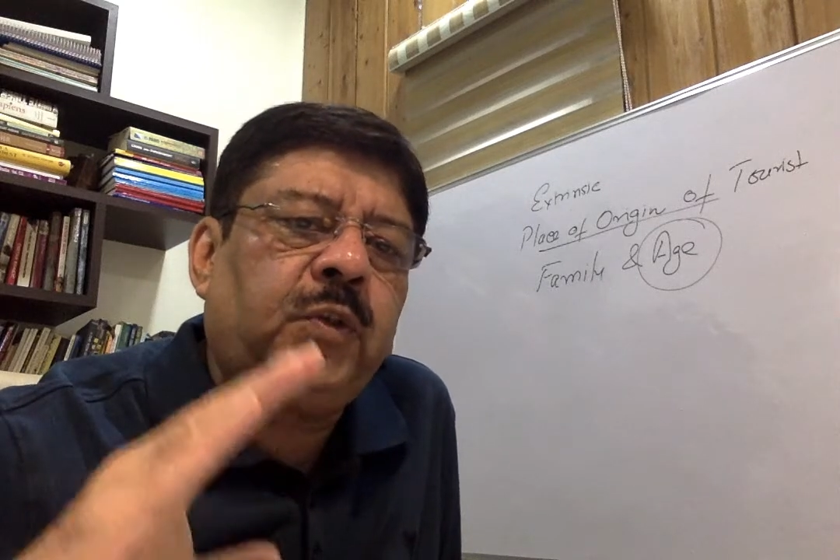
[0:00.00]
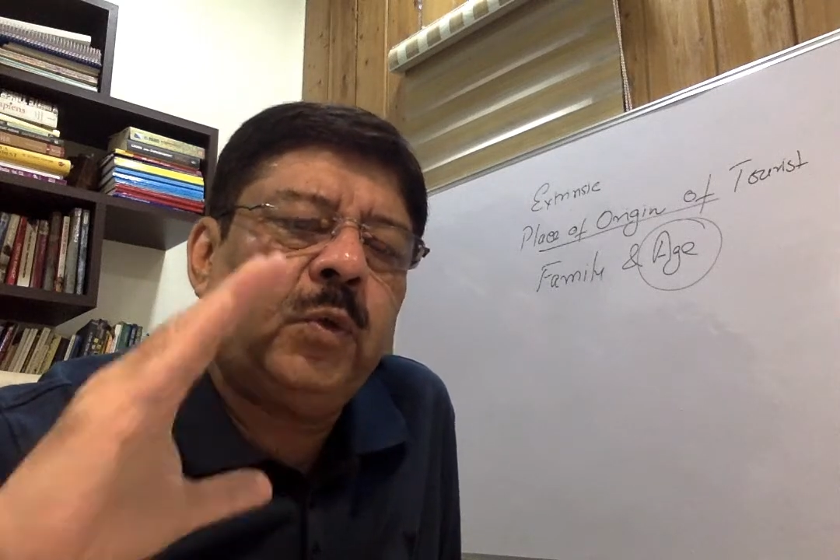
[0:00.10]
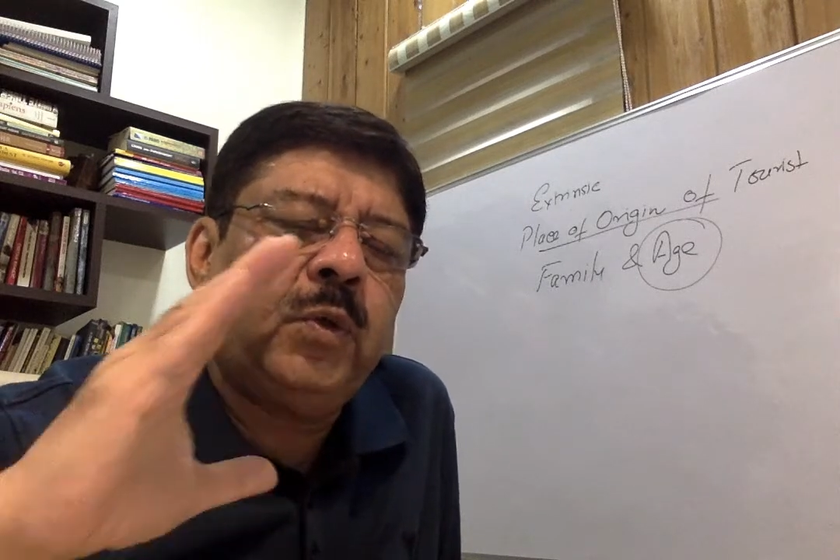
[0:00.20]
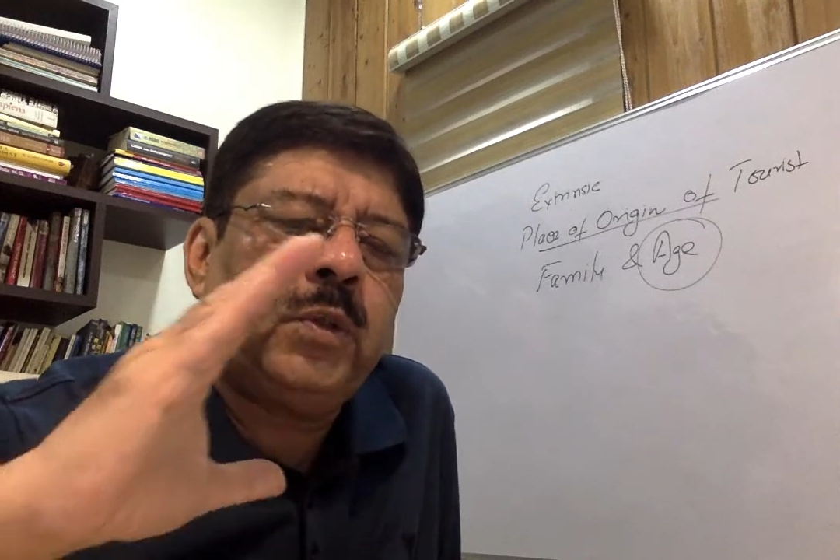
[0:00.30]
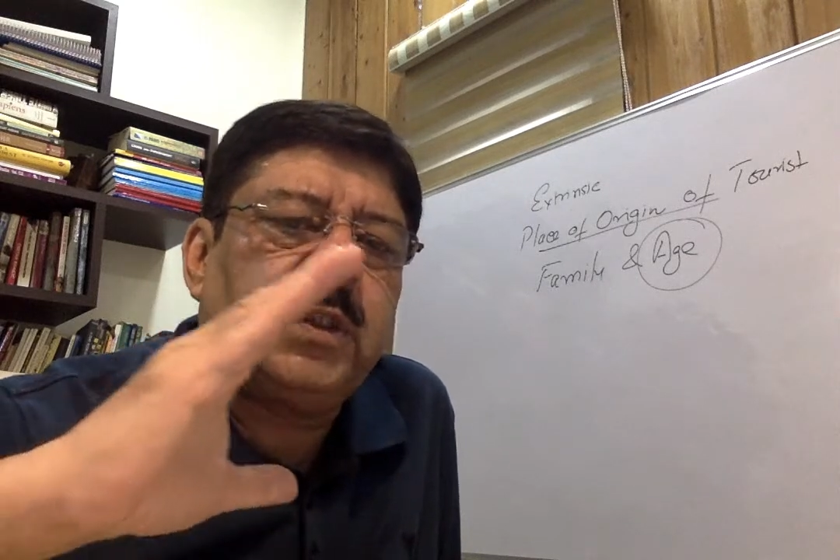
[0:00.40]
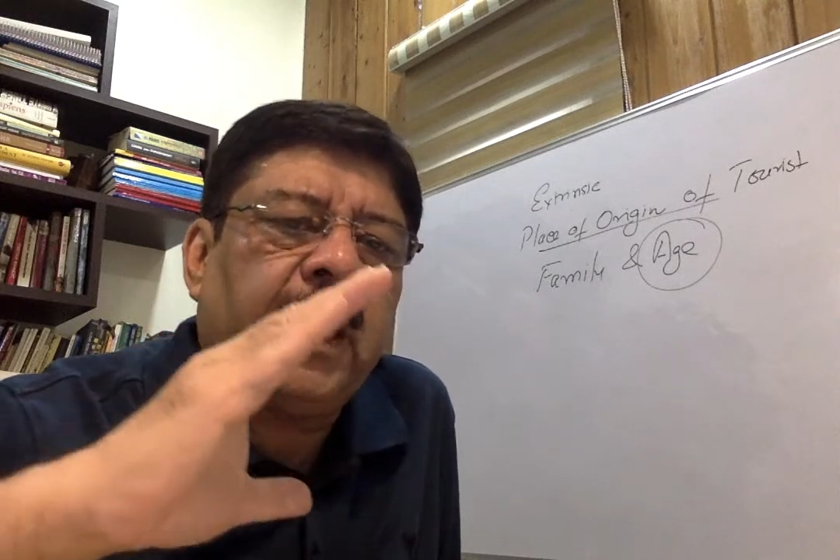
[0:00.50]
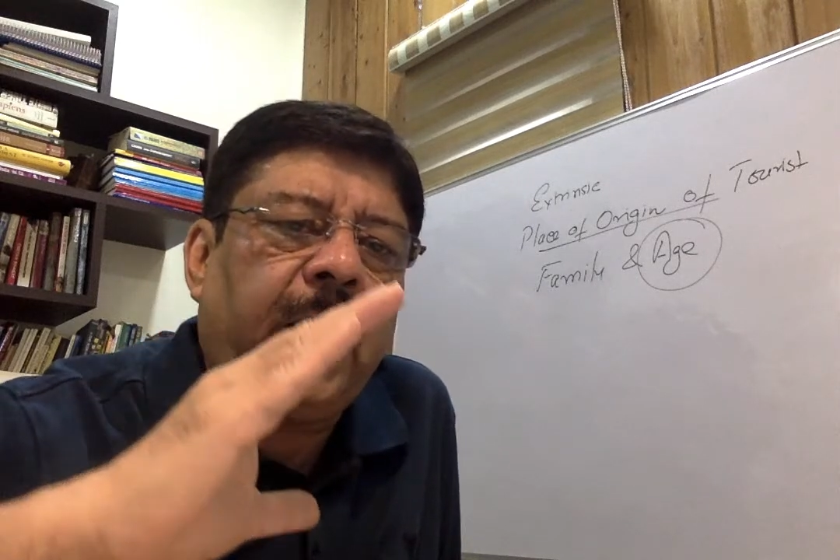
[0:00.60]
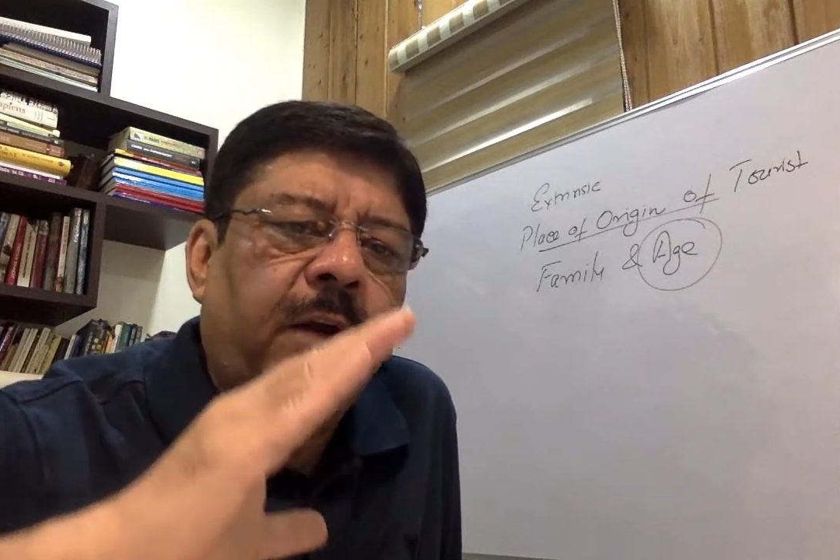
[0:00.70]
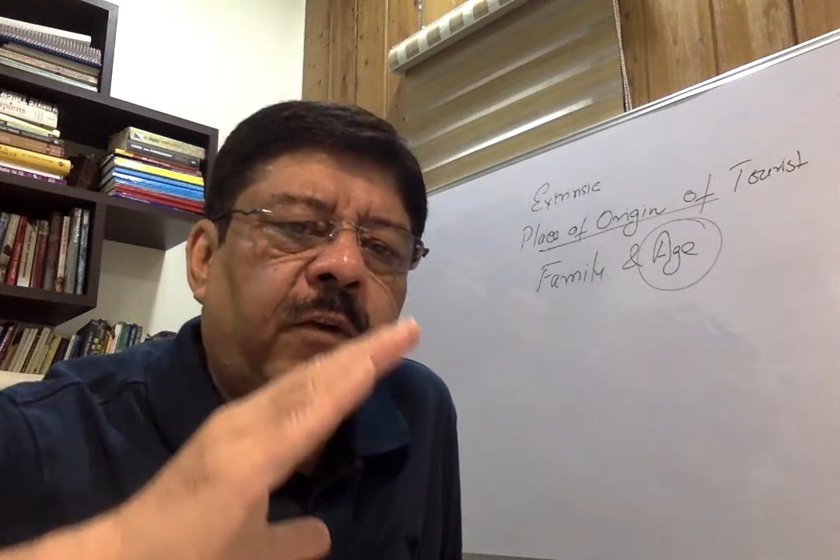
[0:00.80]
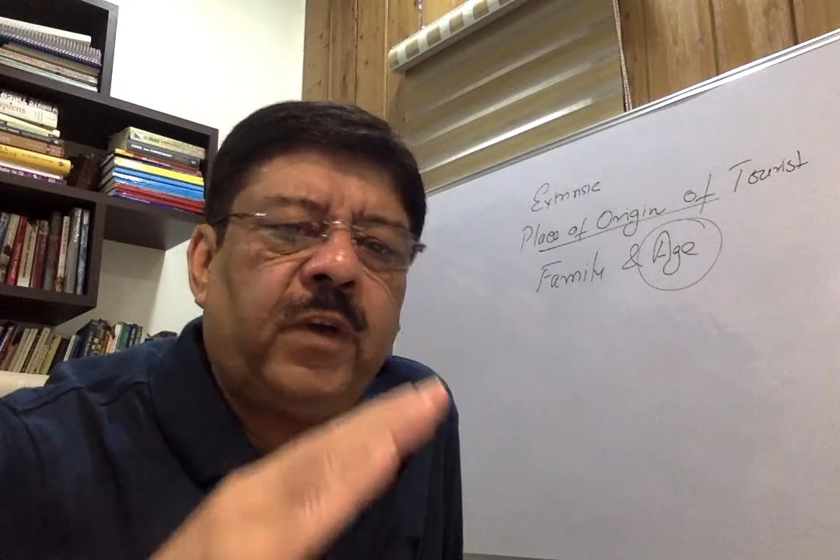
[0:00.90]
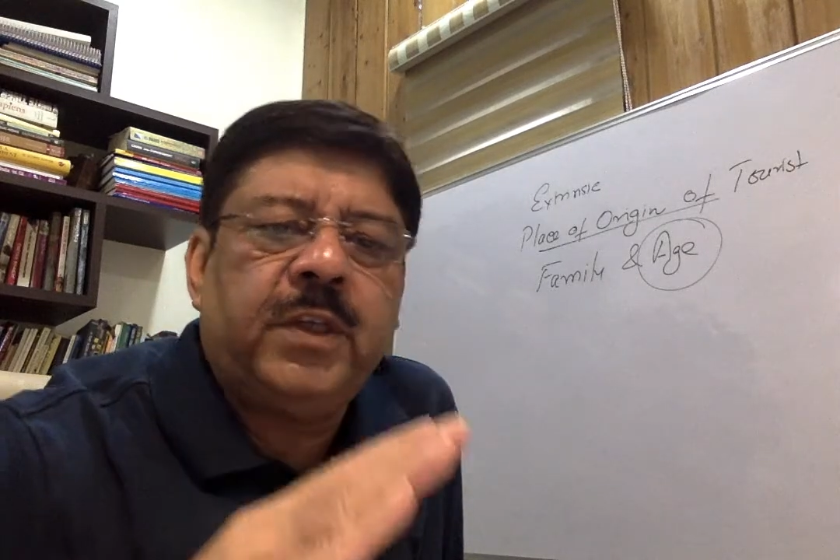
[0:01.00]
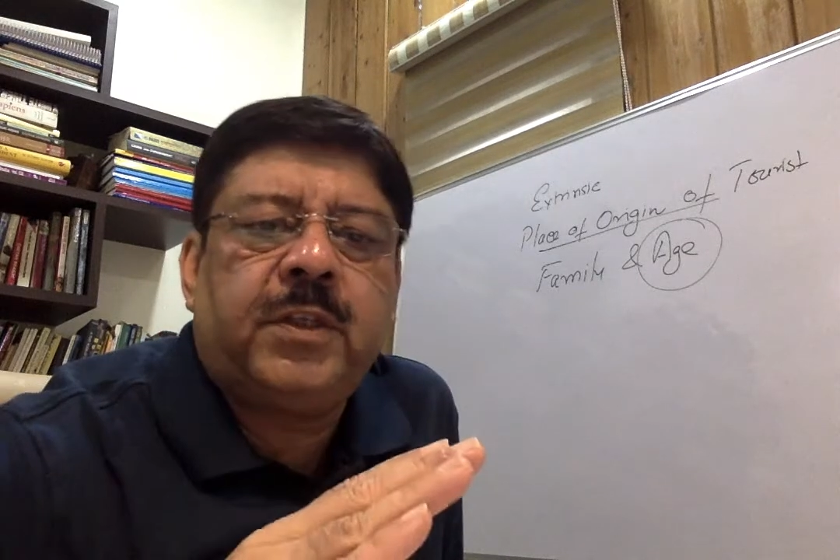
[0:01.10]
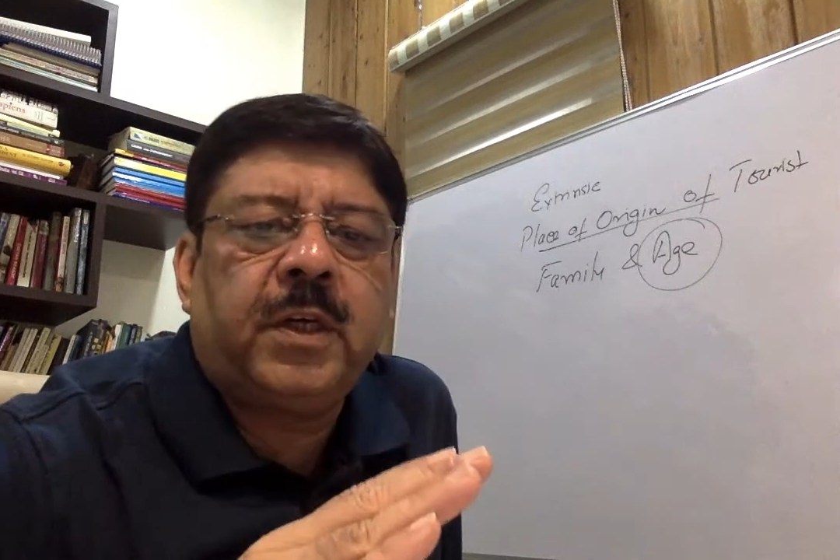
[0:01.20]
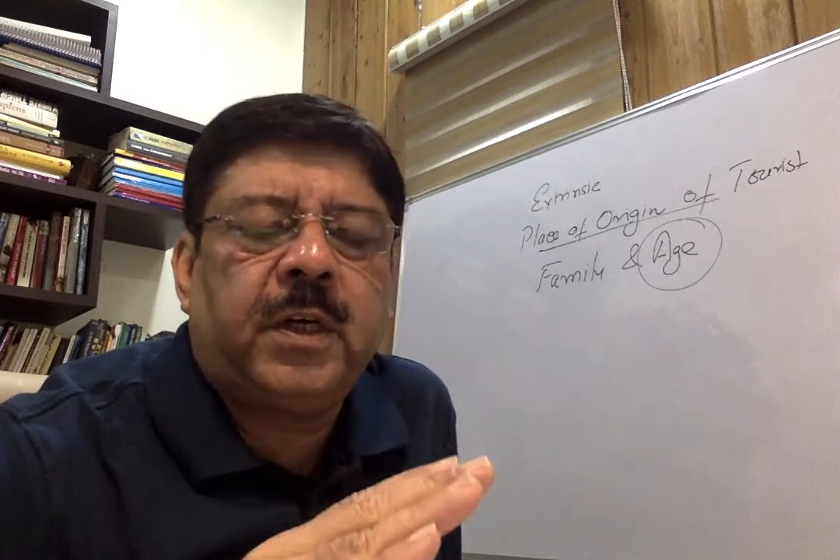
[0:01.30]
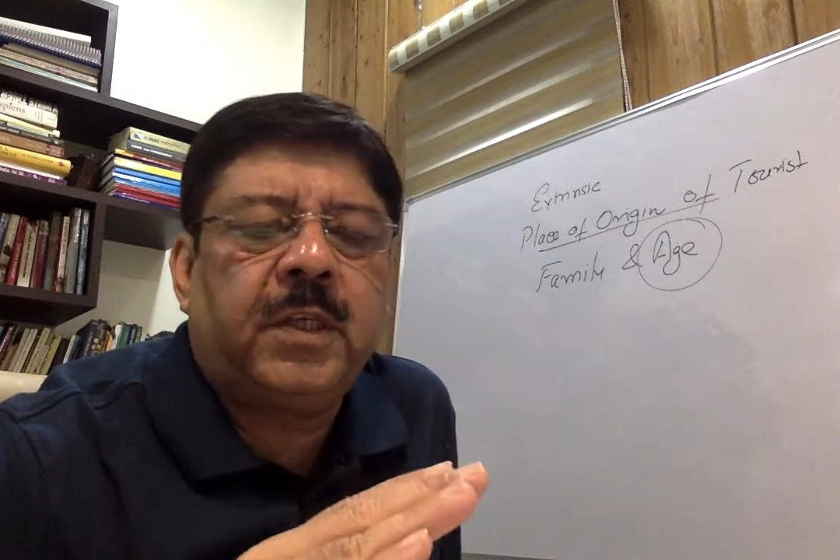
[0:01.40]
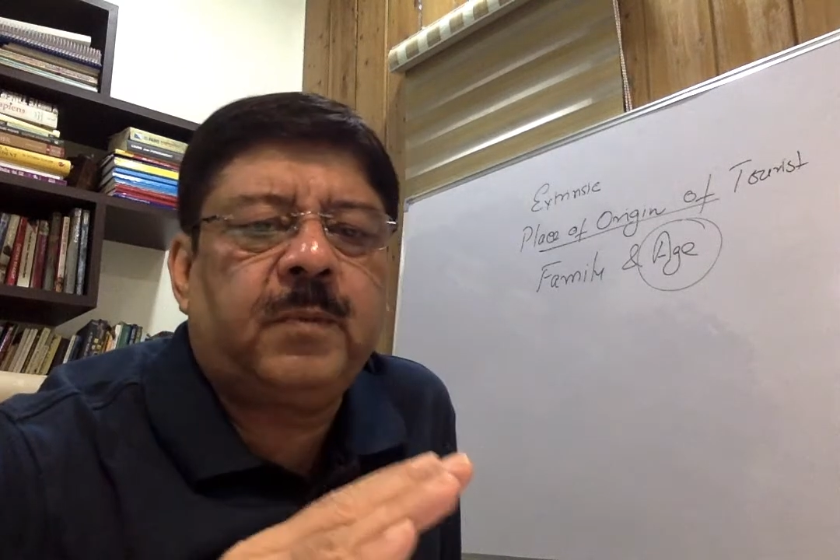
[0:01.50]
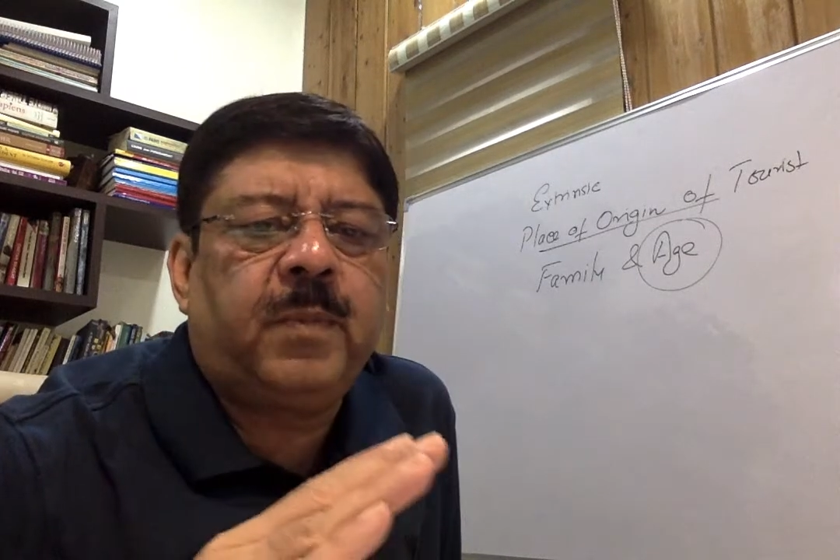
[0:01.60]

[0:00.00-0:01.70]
choose adventurous